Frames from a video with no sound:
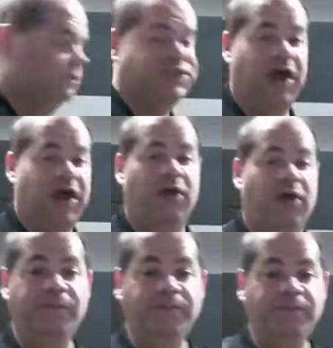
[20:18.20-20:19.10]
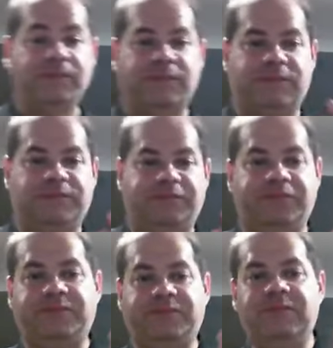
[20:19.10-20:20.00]
So,
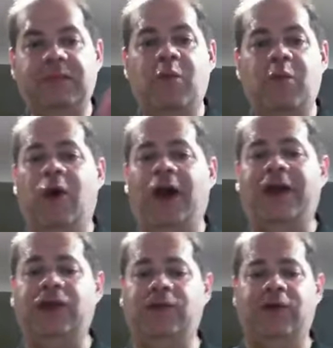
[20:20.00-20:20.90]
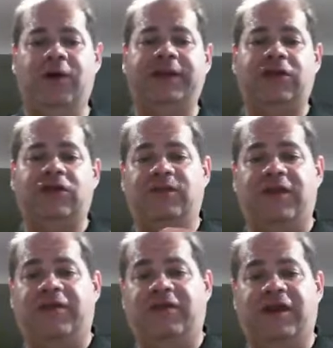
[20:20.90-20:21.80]
what are you going to do
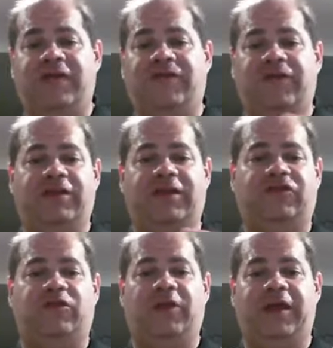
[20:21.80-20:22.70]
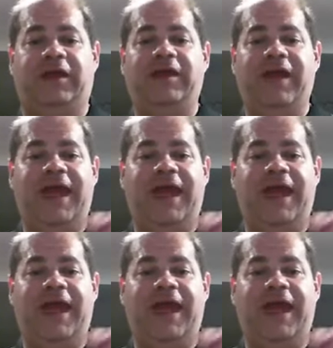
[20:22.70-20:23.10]
th different this week